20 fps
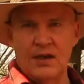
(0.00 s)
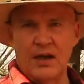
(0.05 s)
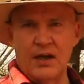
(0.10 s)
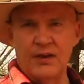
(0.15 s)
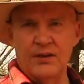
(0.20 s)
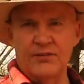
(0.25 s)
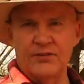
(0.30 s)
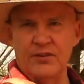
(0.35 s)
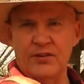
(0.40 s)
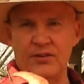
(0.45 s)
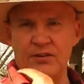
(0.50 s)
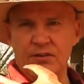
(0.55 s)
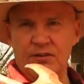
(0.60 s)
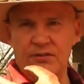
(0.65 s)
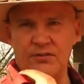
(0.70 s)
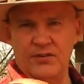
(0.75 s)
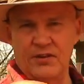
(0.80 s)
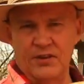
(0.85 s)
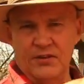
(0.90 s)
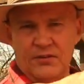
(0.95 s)
I also
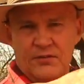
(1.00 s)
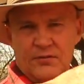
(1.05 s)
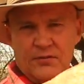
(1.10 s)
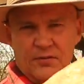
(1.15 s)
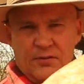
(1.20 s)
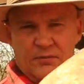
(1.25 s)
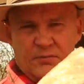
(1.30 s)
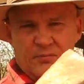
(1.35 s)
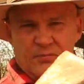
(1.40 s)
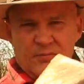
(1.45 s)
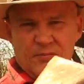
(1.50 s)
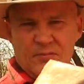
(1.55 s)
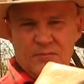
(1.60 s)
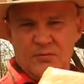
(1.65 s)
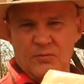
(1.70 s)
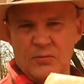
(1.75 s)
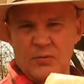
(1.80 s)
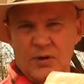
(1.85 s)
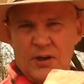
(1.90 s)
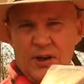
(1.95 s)
use this for
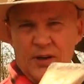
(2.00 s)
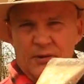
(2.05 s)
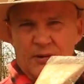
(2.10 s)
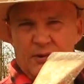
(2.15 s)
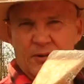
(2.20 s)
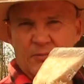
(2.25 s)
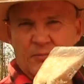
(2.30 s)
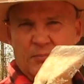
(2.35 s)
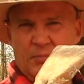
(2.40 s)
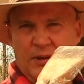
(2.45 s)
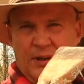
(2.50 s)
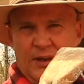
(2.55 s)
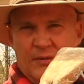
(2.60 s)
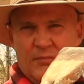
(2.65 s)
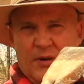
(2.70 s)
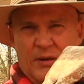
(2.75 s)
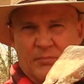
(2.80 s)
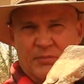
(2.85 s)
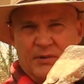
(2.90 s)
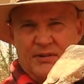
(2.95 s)
when I plant
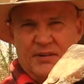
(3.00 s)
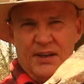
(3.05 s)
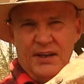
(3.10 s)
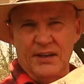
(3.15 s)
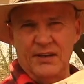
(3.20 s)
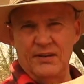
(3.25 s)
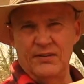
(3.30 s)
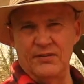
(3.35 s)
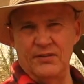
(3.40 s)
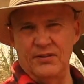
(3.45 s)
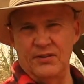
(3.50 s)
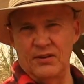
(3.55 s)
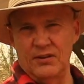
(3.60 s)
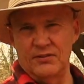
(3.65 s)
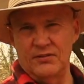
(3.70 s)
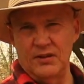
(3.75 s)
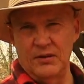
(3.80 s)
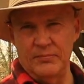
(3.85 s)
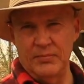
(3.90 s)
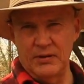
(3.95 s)
my potatoes. You
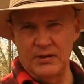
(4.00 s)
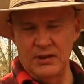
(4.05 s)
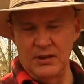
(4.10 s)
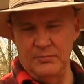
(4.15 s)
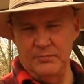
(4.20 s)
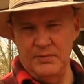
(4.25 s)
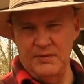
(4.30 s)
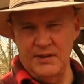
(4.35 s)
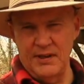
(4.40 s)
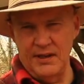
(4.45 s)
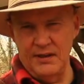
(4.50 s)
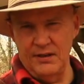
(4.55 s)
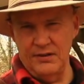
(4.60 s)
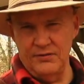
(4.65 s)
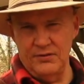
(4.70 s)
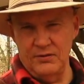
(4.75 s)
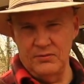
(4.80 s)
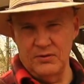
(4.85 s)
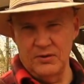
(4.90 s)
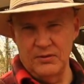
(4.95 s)
know, typically
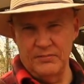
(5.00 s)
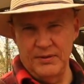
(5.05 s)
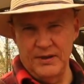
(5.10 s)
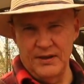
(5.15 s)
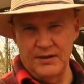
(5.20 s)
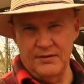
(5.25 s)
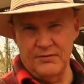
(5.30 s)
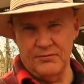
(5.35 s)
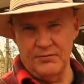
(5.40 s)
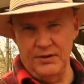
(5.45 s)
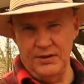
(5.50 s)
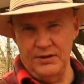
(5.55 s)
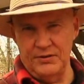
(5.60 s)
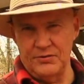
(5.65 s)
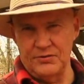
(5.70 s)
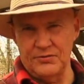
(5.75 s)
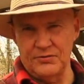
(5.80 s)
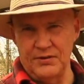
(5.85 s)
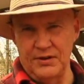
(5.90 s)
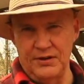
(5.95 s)
potatoes you want about a
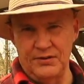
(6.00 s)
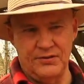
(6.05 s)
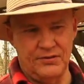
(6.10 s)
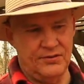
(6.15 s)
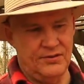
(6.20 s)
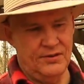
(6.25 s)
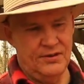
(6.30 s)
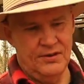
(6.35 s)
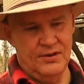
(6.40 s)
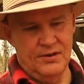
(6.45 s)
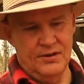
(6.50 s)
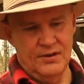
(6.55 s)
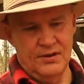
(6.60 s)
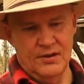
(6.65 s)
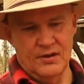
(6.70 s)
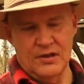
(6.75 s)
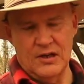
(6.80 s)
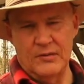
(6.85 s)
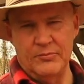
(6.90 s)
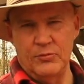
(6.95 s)
3-inch trench,
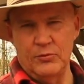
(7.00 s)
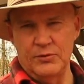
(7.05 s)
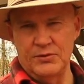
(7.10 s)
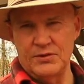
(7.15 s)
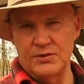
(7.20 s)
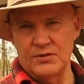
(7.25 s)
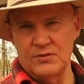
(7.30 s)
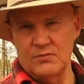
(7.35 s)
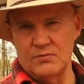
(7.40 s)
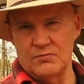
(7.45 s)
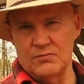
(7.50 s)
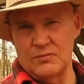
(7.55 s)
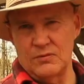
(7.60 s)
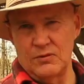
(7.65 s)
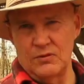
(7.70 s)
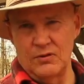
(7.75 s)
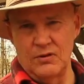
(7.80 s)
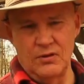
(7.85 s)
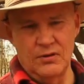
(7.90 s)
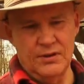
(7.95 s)
a couple inches
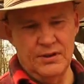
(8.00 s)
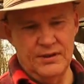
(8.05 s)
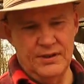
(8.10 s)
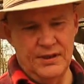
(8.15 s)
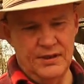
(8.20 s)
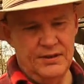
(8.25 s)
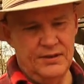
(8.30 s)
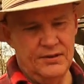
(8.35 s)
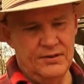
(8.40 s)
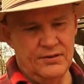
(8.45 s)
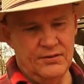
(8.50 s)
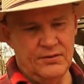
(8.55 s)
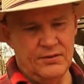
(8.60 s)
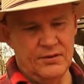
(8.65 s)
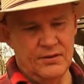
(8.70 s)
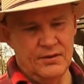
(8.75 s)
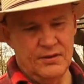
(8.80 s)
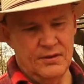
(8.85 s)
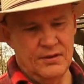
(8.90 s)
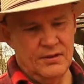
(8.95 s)
long, and then you just
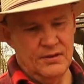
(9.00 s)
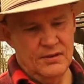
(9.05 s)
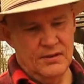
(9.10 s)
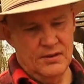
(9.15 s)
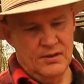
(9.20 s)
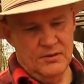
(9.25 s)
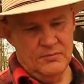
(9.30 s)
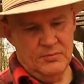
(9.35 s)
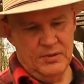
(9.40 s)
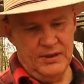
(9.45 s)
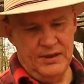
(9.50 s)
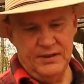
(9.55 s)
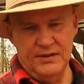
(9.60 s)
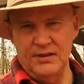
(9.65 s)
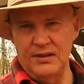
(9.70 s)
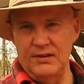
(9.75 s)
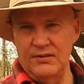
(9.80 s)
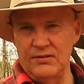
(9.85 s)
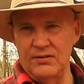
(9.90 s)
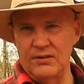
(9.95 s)

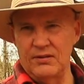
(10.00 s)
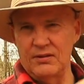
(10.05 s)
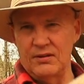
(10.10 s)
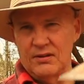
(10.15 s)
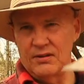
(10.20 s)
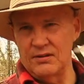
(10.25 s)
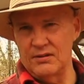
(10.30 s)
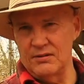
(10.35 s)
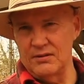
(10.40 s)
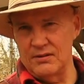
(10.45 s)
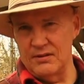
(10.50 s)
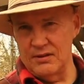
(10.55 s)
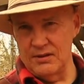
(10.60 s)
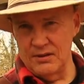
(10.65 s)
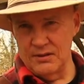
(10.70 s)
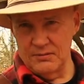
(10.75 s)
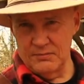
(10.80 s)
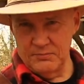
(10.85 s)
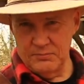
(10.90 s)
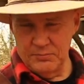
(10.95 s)
plant these and
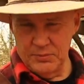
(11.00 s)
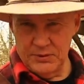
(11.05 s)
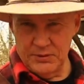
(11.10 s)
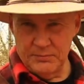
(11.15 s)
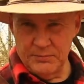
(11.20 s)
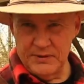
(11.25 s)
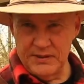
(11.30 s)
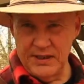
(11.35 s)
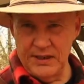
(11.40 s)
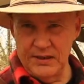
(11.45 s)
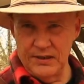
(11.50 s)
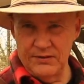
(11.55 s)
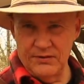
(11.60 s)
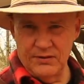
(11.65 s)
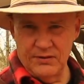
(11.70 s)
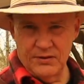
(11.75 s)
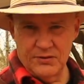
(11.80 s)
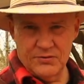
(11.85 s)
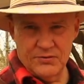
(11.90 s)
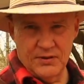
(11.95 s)
put the potatoes
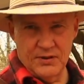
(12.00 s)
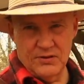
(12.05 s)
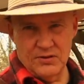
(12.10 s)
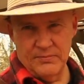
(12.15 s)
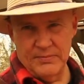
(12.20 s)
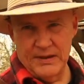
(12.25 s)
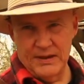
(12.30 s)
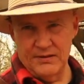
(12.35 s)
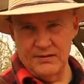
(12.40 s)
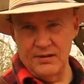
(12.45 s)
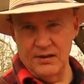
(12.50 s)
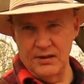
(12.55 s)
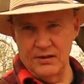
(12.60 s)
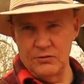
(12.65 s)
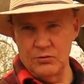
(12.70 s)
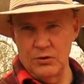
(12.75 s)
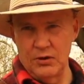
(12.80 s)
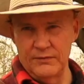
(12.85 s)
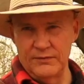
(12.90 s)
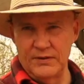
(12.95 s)
in the trench about
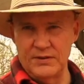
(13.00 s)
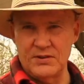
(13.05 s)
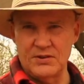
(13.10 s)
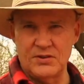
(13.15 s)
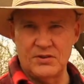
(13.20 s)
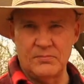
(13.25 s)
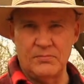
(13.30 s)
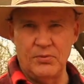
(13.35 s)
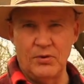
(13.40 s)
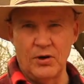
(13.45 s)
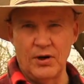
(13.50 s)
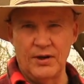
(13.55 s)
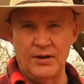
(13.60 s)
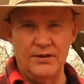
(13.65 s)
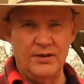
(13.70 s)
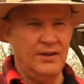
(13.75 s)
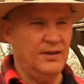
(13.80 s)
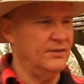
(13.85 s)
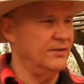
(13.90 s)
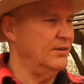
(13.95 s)
10-12 inches apart, and